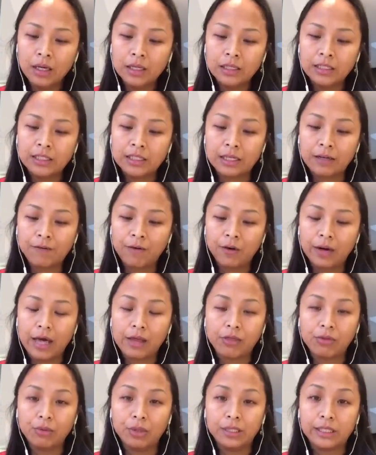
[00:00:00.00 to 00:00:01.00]
Seek for
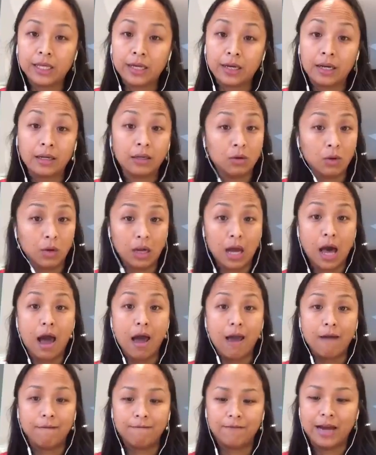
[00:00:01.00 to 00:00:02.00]
that 3 seconds in your
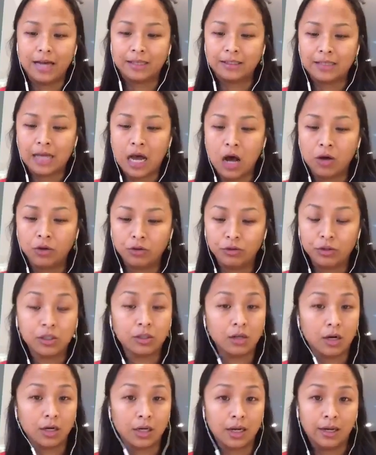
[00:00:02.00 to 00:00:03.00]
life. That's how you
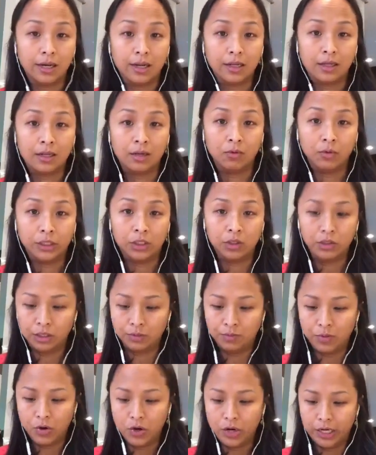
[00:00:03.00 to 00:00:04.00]
start connecting with your
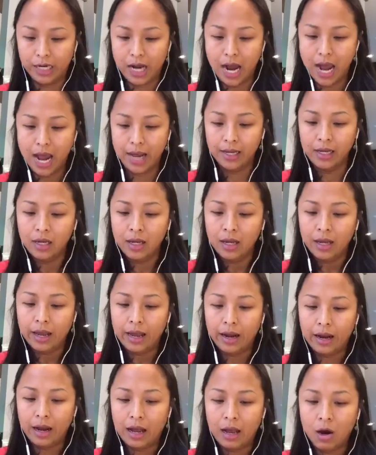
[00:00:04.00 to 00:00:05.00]
spirit guide.
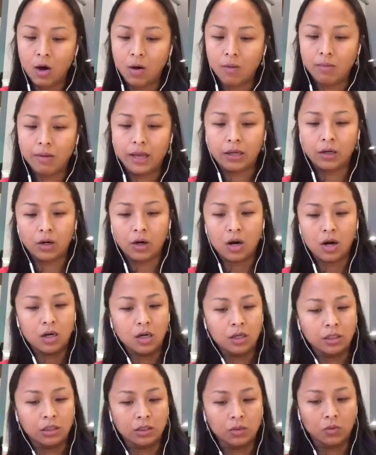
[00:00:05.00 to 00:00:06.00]
And I hope later
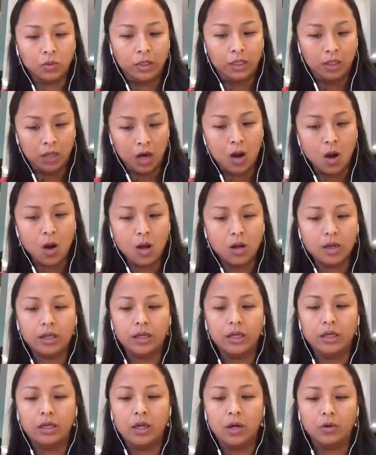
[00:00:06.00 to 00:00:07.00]
on as we talk,
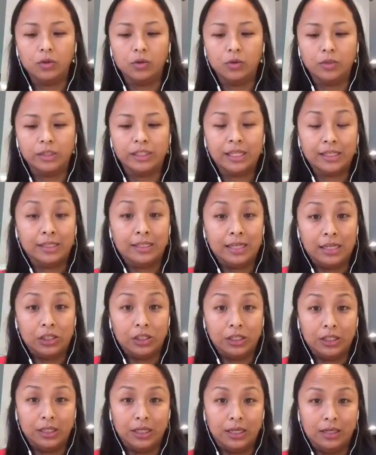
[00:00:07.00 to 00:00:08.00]
your
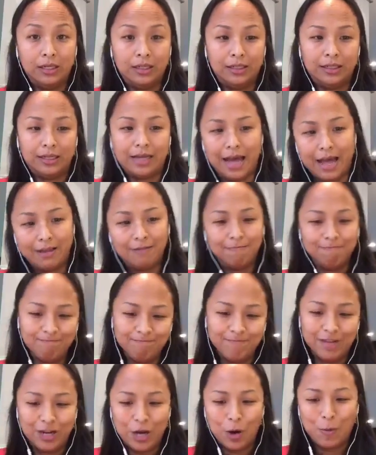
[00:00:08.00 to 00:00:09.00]
sensation got
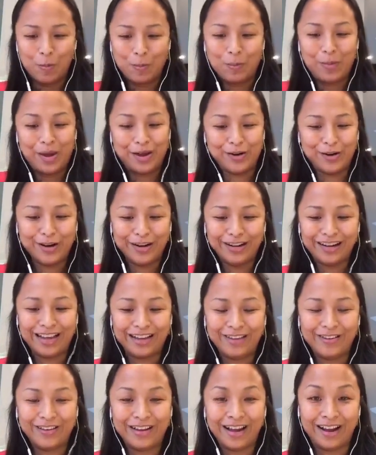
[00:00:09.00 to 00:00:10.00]
better,
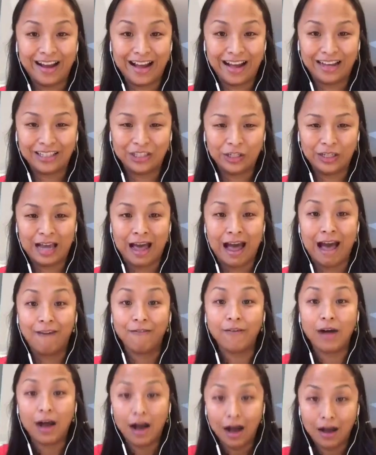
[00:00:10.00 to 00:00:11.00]
then you can actually
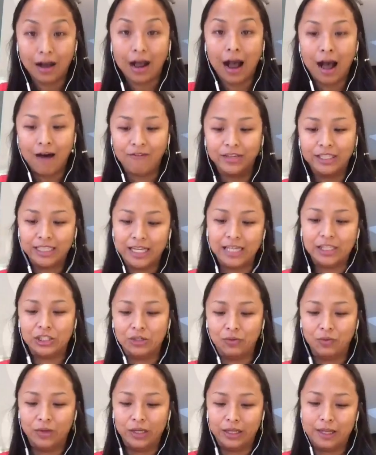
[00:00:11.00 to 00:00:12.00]
have a
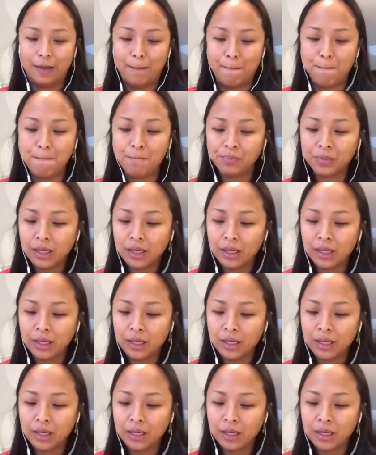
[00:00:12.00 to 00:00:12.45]
conversation with them.